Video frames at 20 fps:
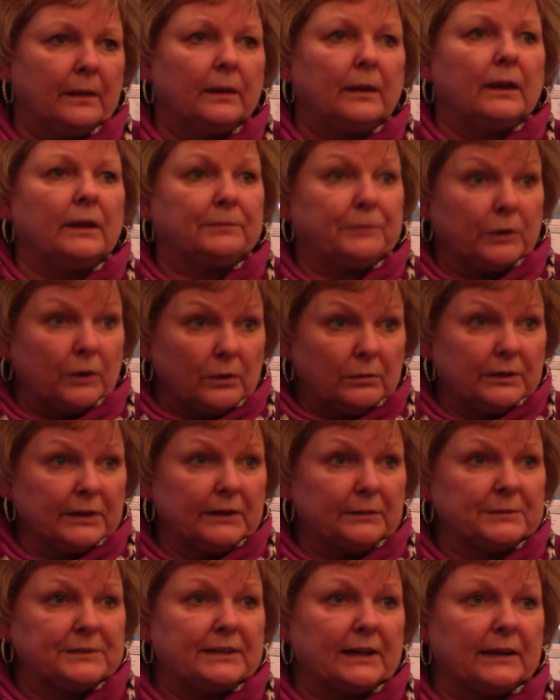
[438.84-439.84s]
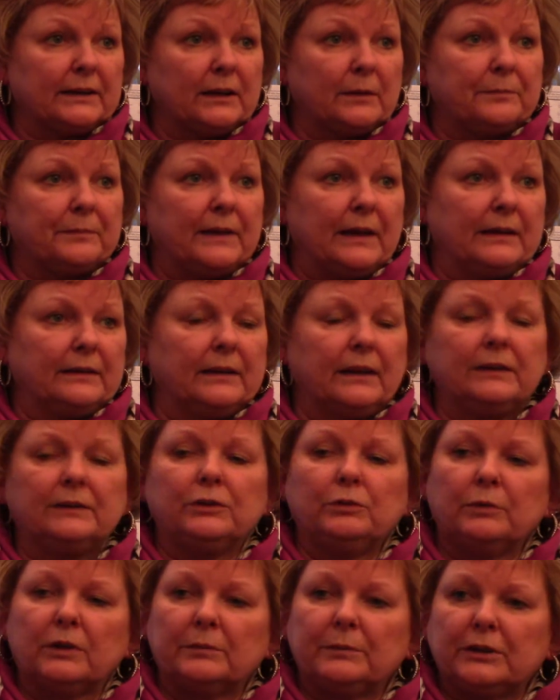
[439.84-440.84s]
if you don't get them signed up that night,
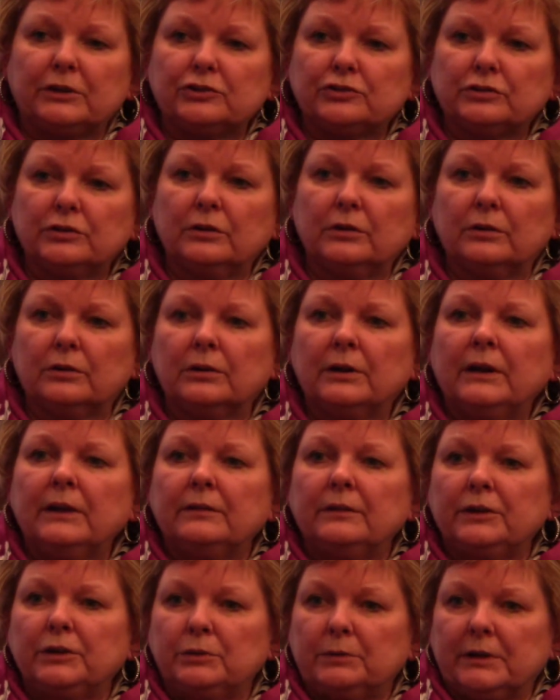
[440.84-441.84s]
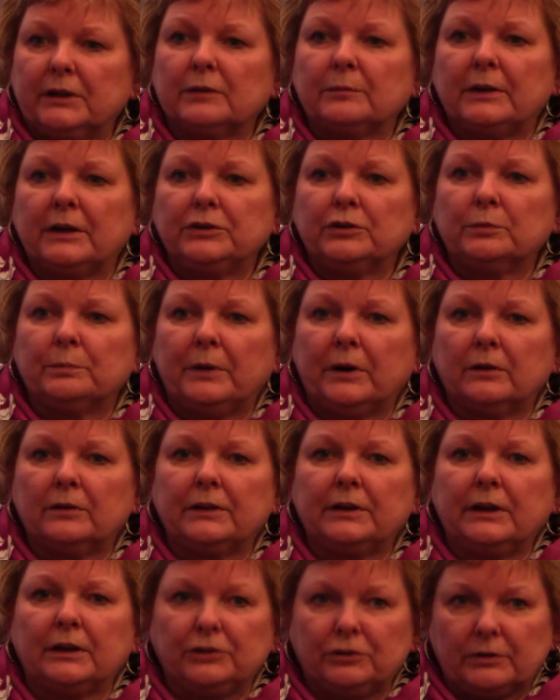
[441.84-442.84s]
you want to make sure that you get them on your
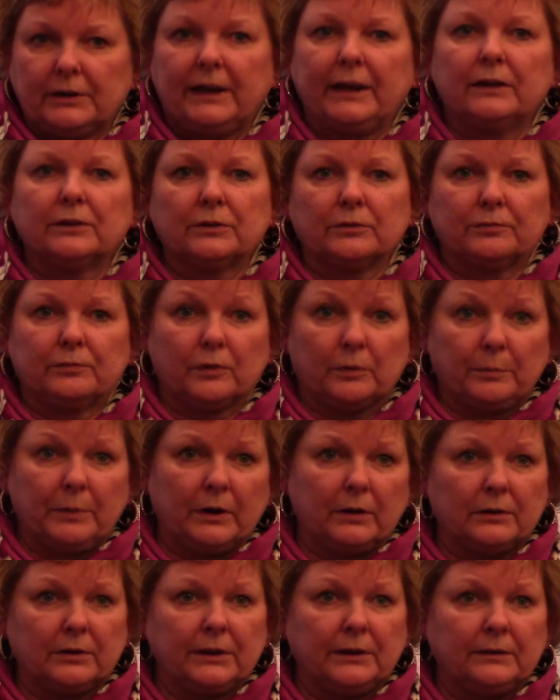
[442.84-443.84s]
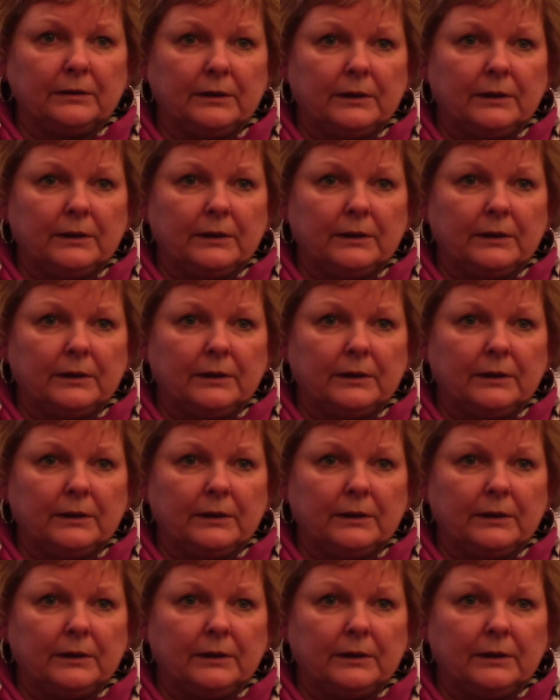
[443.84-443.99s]
party and your calendar for a party.